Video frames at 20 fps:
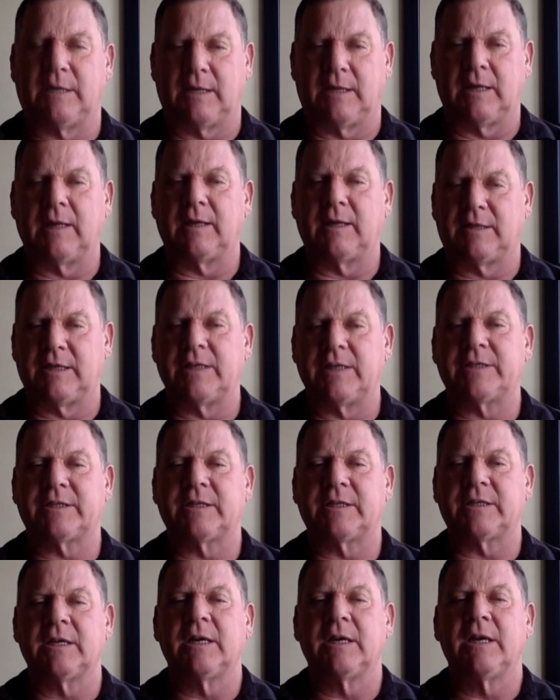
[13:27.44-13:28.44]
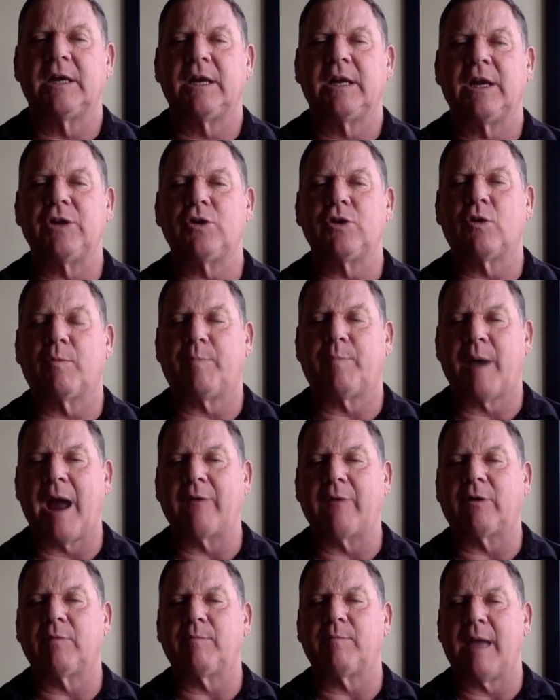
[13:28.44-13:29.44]
uh, this in your
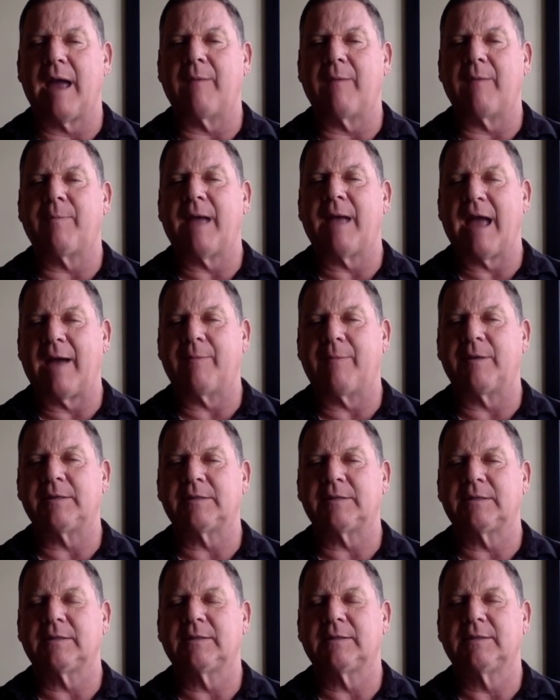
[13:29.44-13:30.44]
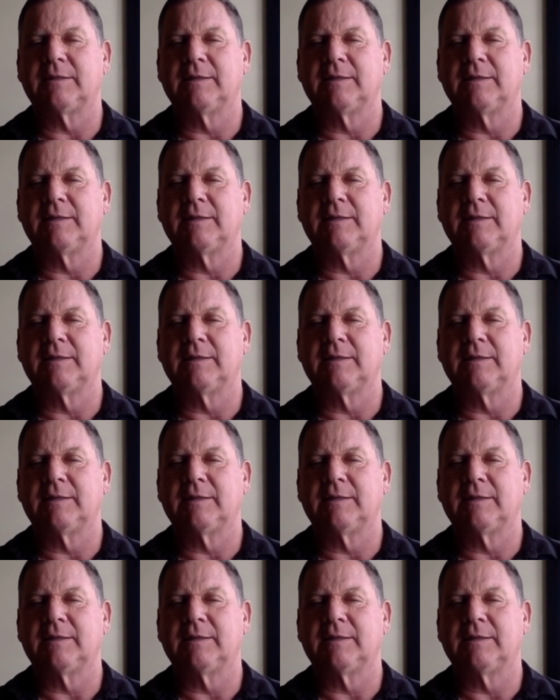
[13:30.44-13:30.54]
pirate map habits.